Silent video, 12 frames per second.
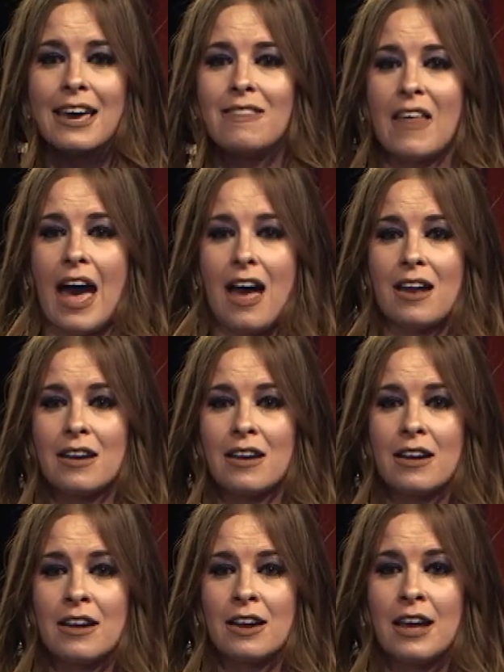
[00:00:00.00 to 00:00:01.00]
in that
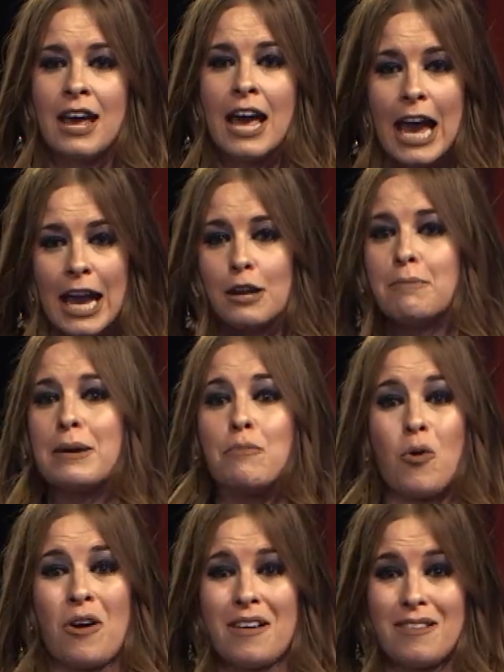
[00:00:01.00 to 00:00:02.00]
and be
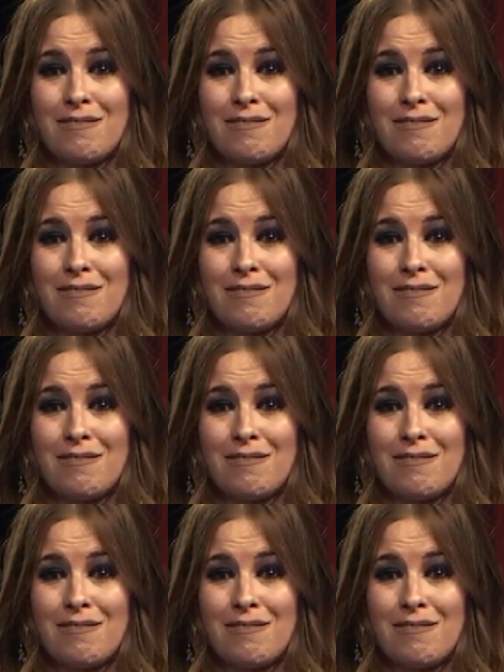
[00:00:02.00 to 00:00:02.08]
bored.